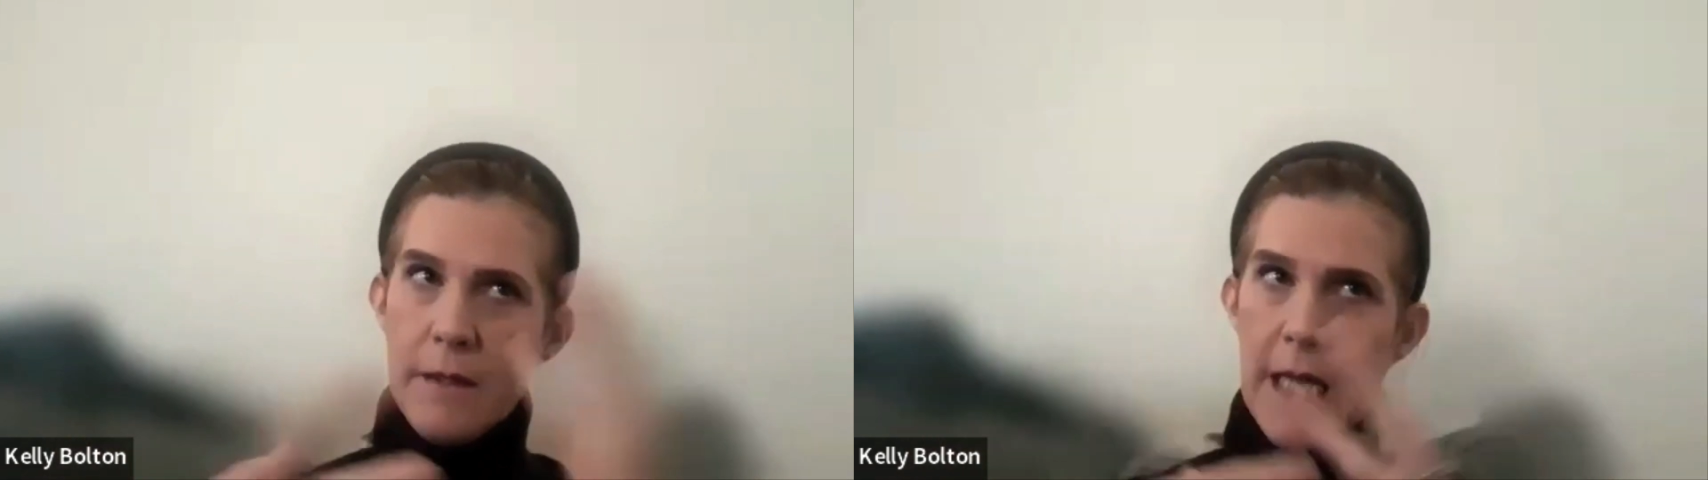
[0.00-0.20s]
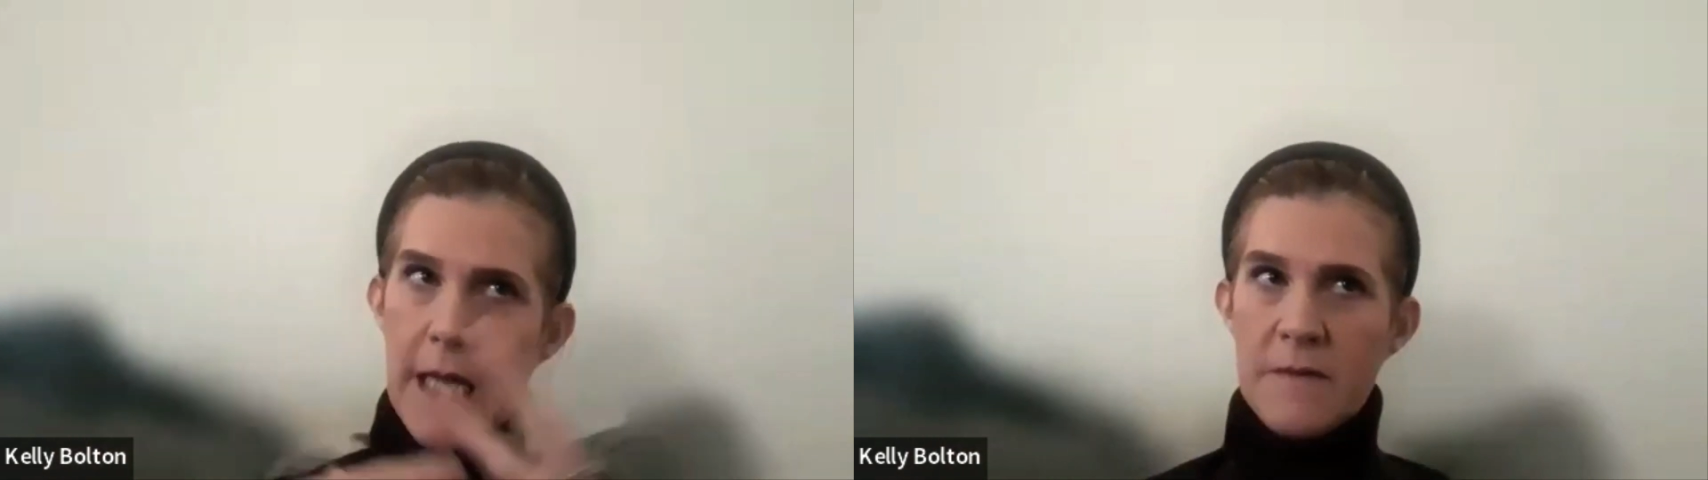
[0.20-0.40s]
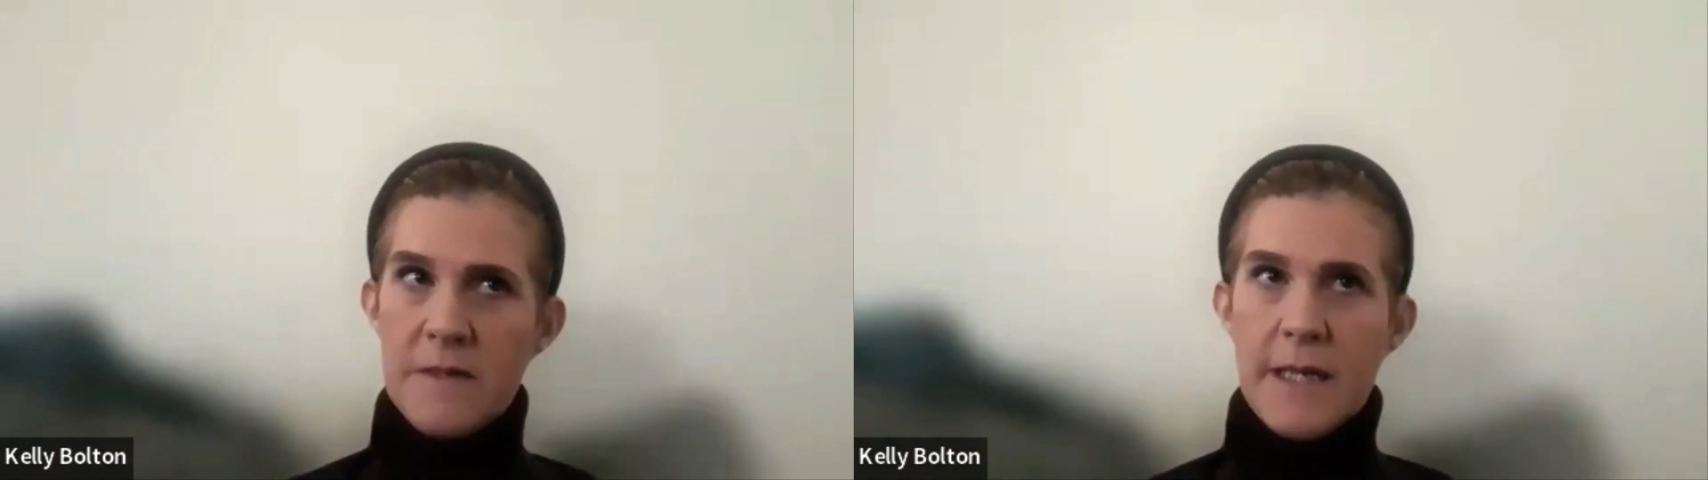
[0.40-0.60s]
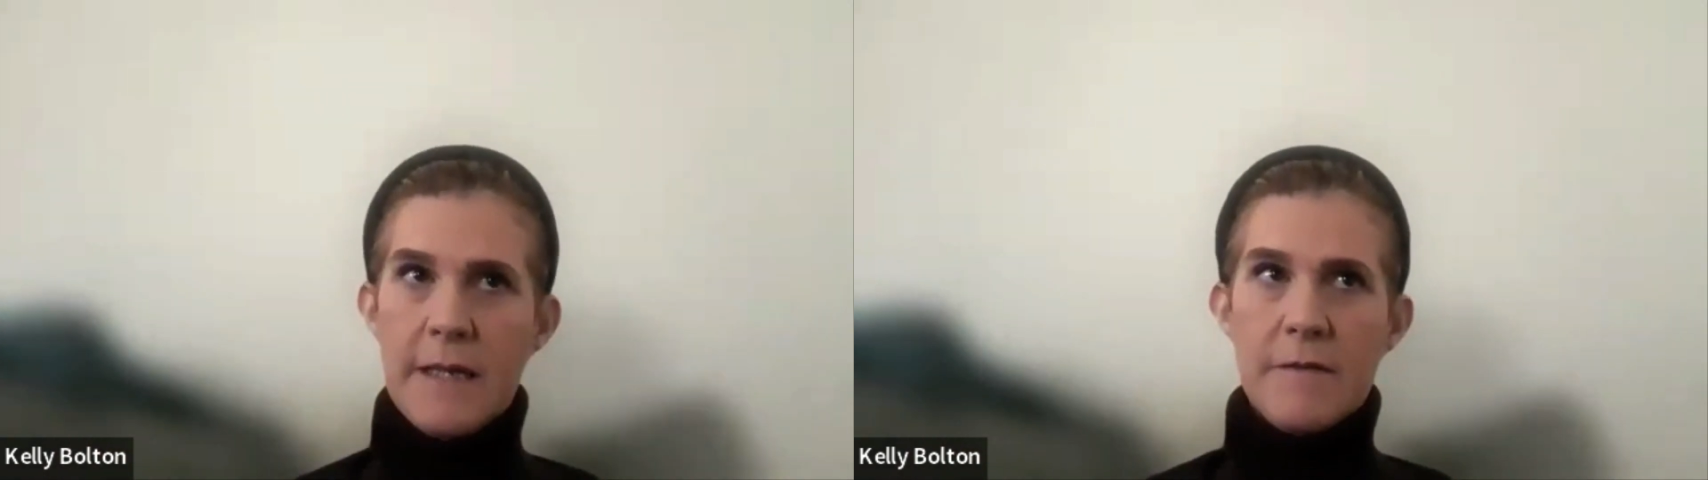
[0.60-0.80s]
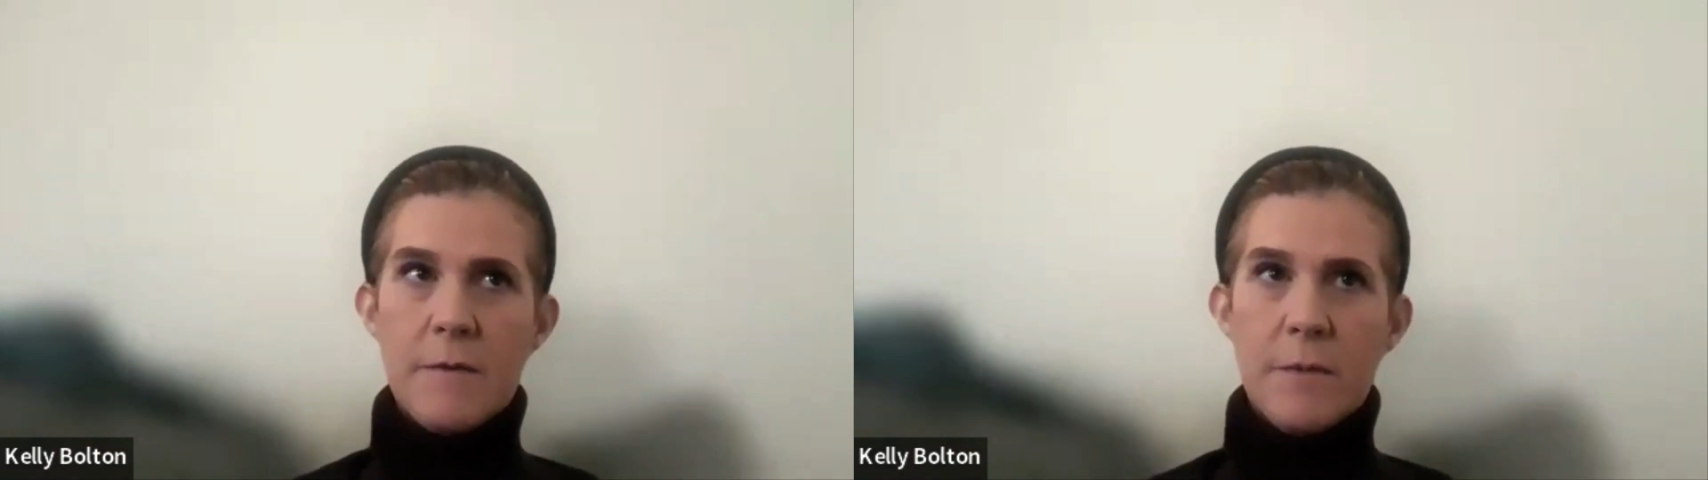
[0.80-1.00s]
allow us to
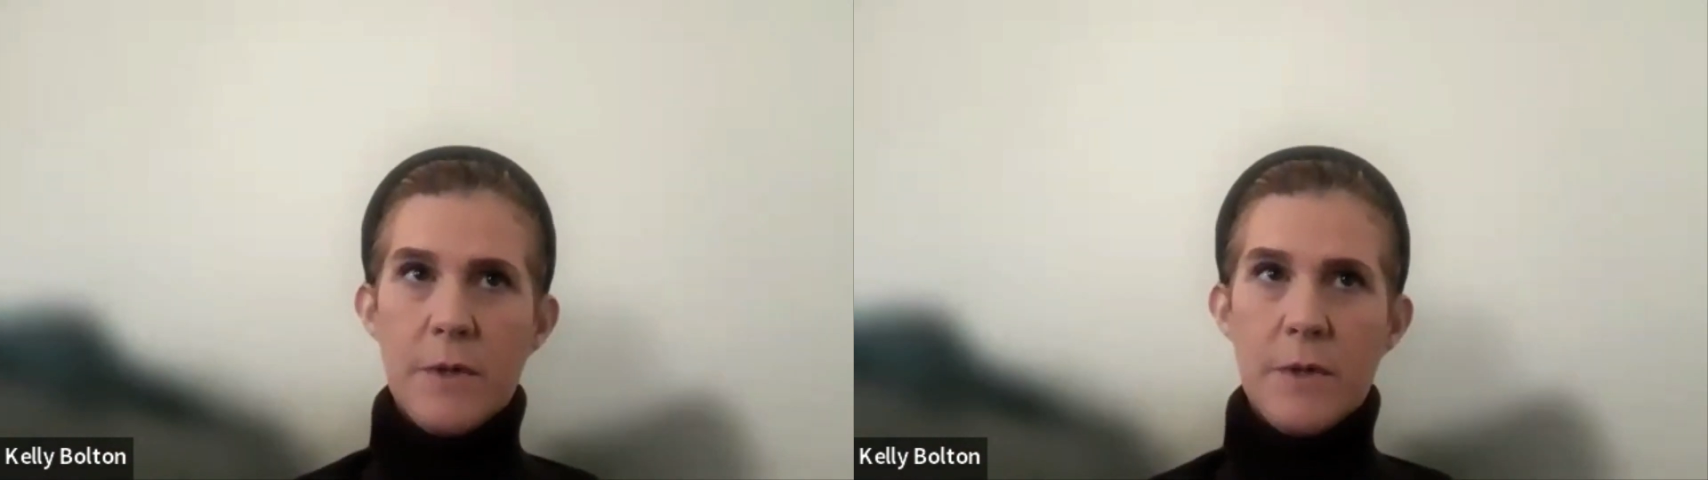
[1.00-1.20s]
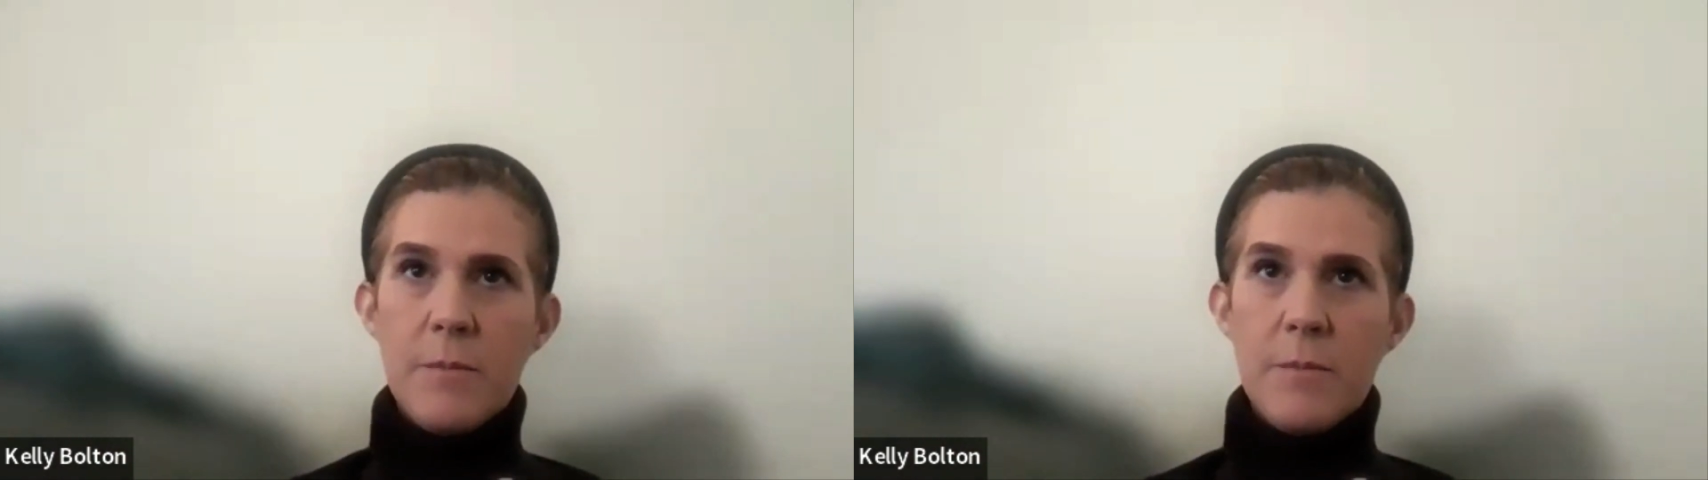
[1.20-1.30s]
answer really